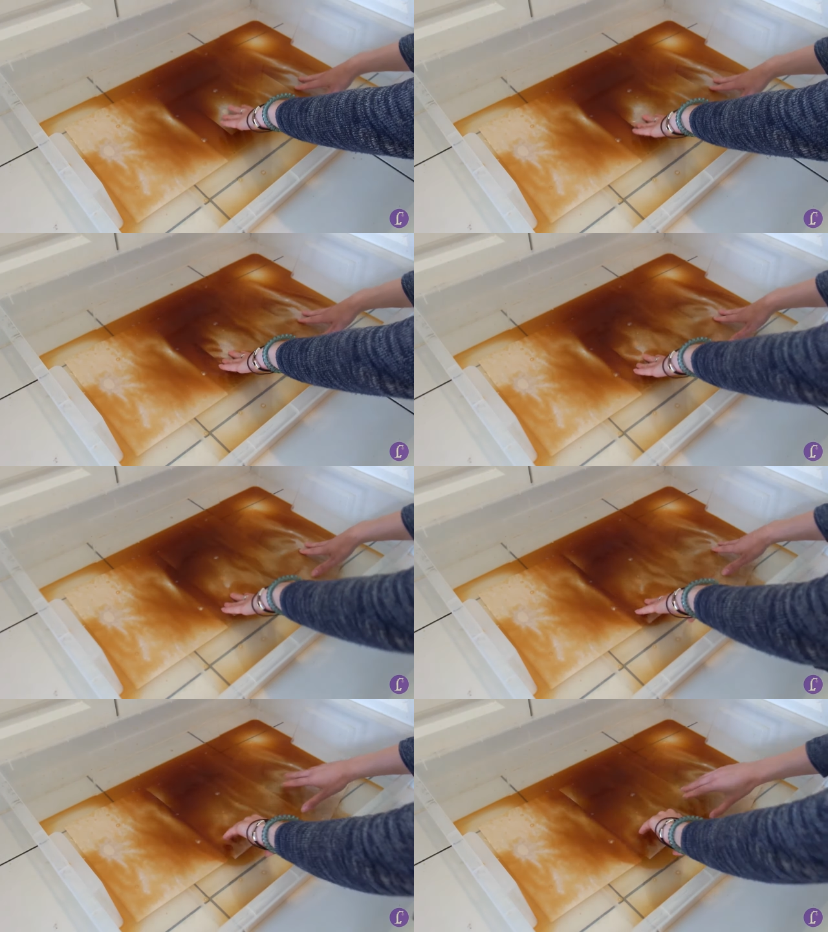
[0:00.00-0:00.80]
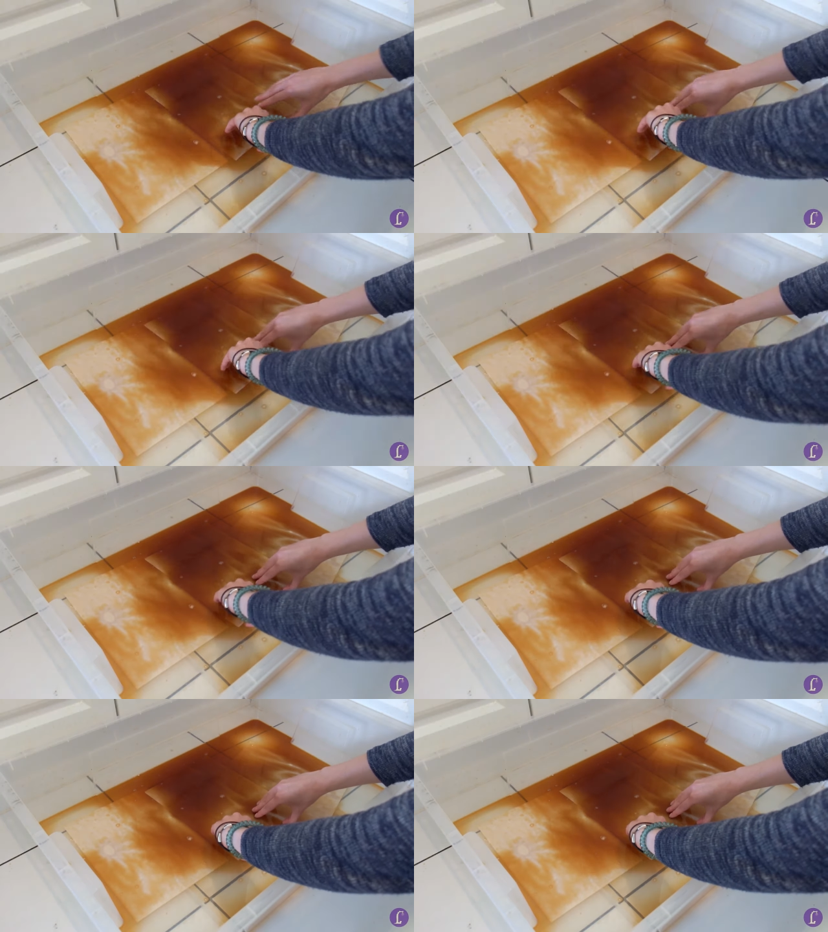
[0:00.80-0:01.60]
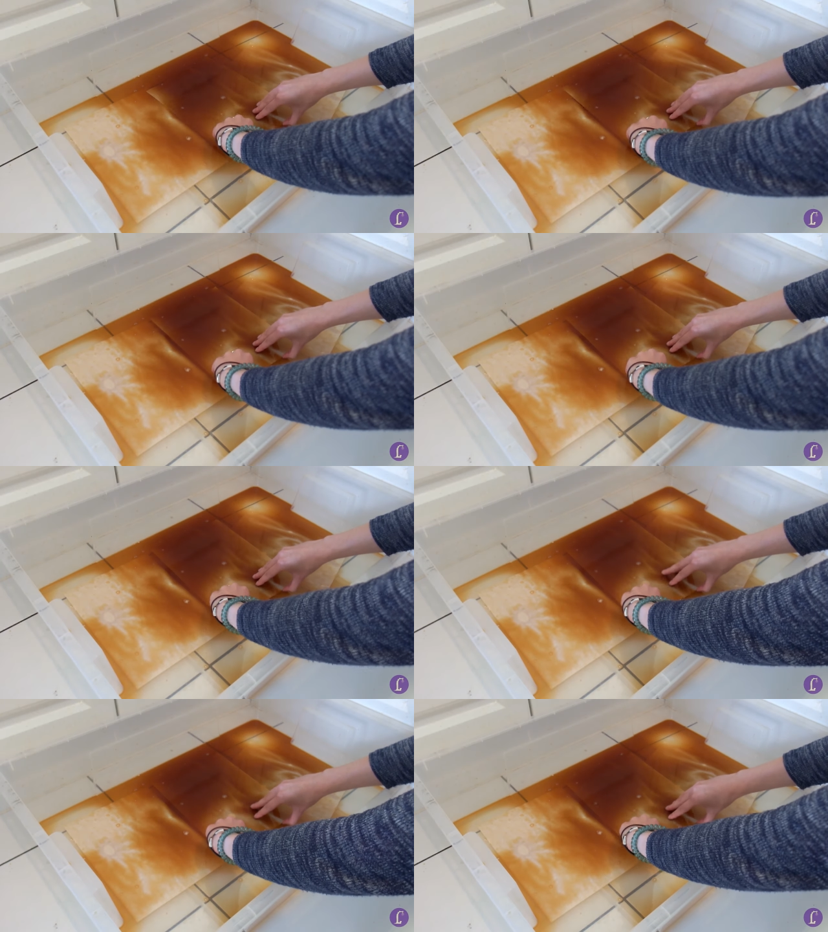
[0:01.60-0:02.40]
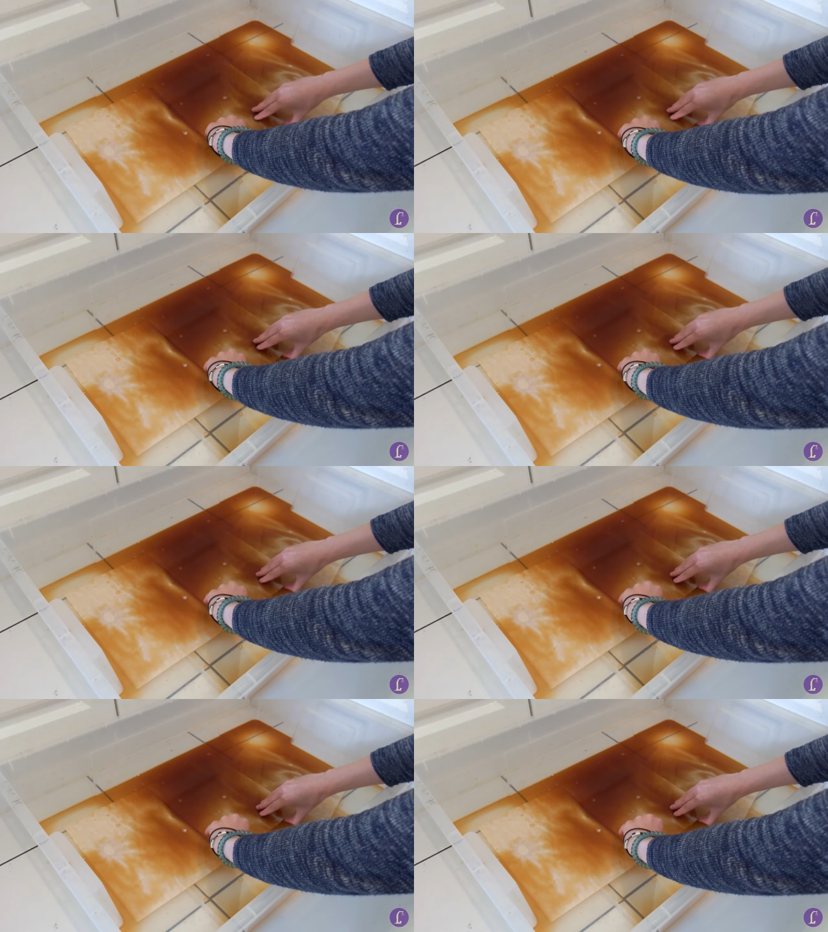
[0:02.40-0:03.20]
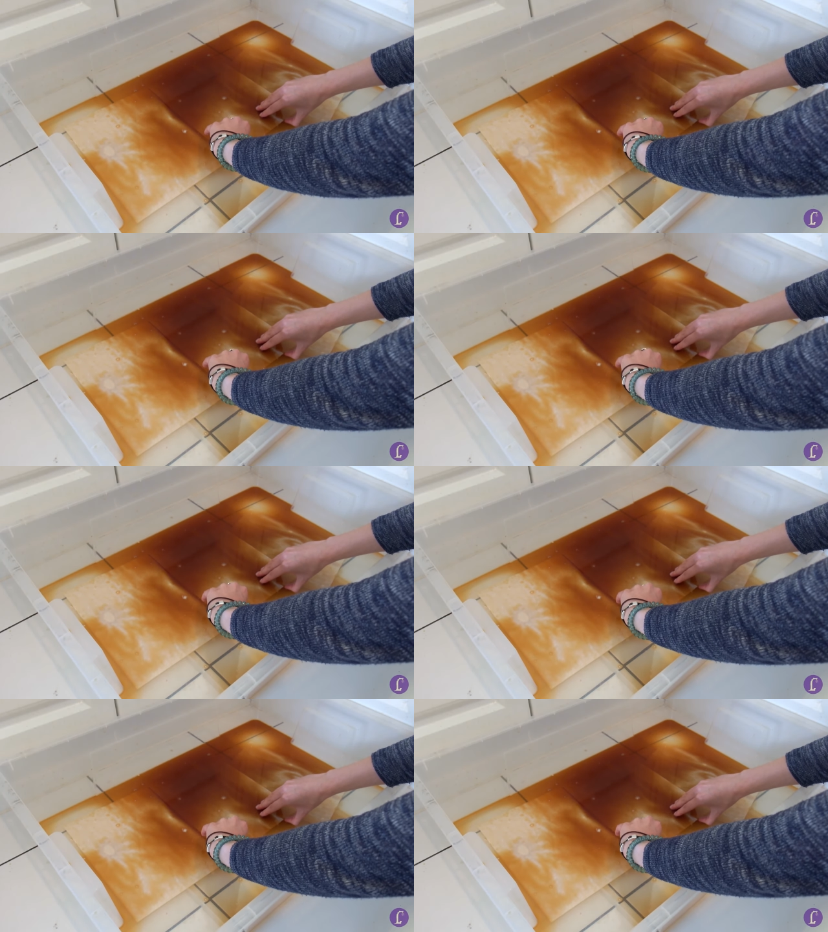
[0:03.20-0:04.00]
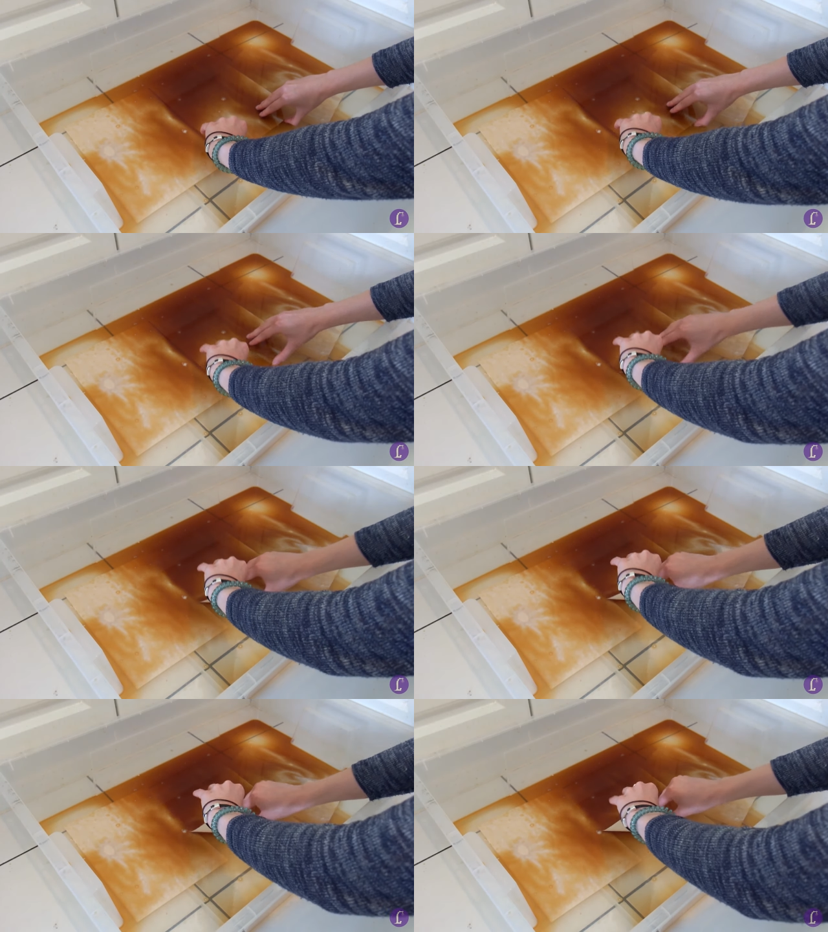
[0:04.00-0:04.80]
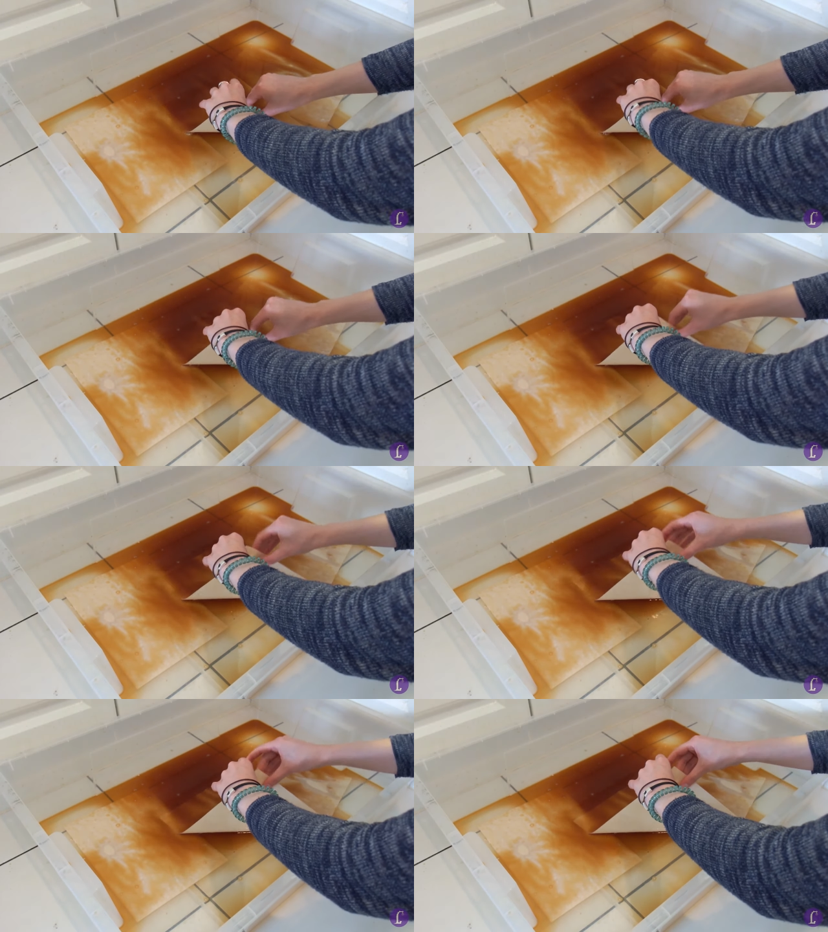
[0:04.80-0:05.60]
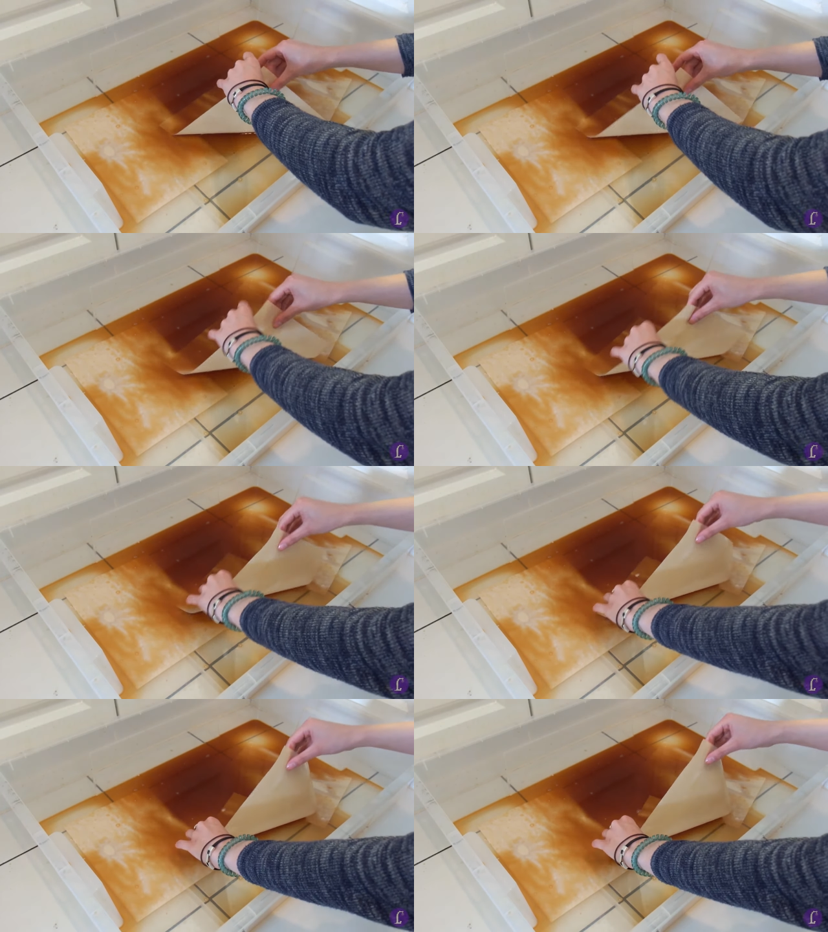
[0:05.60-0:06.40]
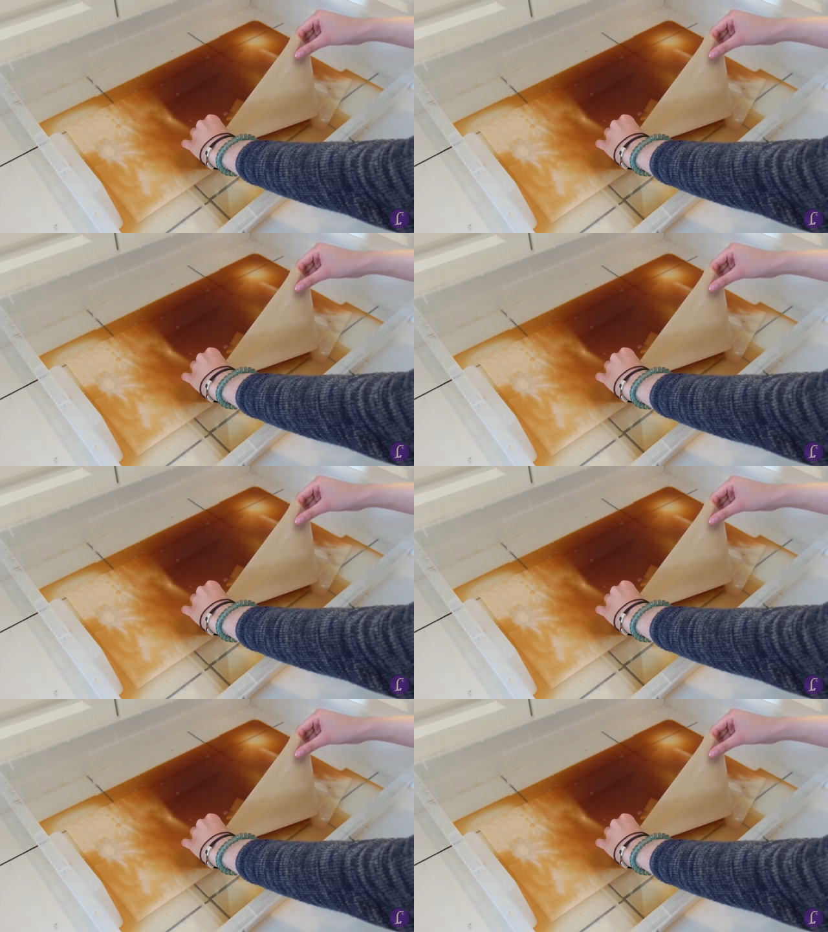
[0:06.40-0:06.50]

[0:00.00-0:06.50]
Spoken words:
Nobody's mouth can be seen.